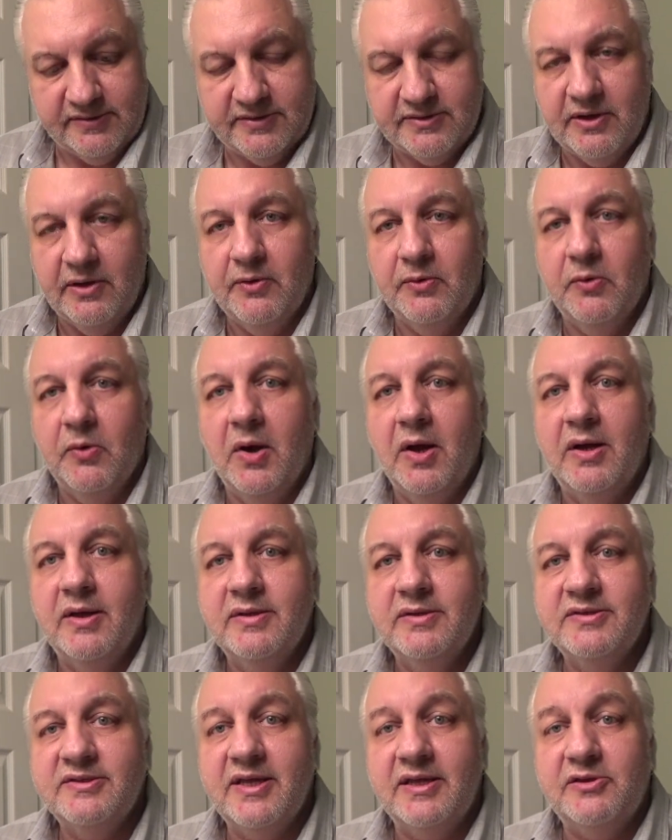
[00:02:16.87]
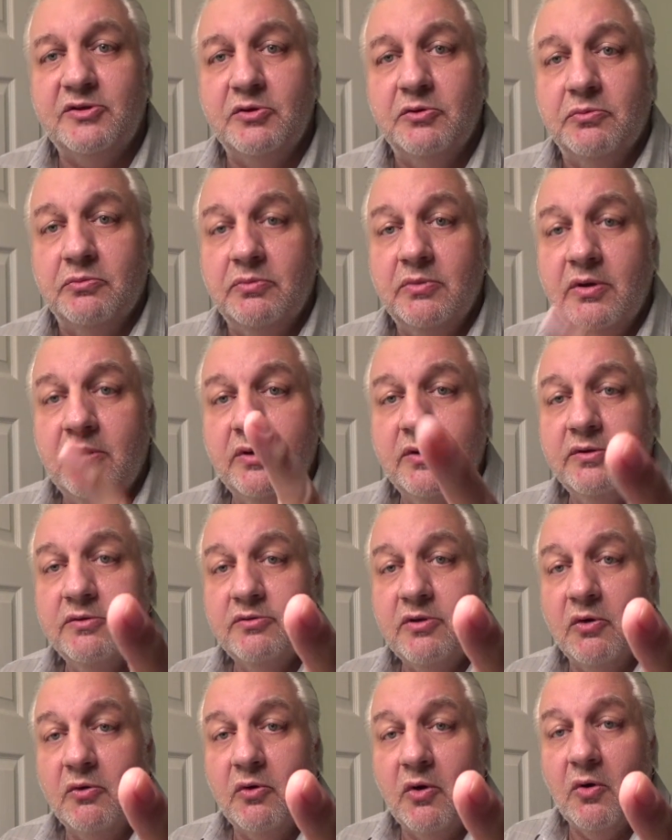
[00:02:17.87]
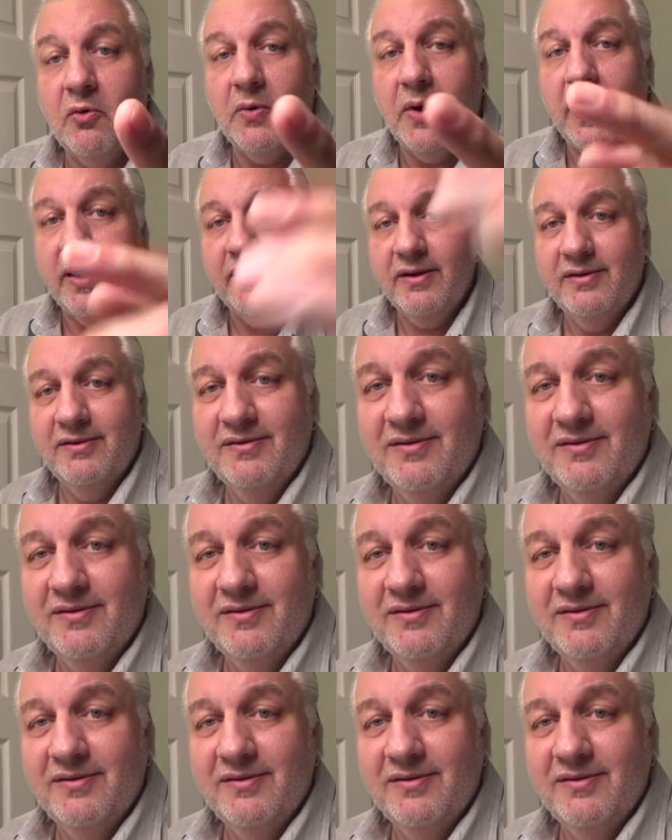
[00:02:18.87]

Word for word: So uh, stay tuned. Don't go away.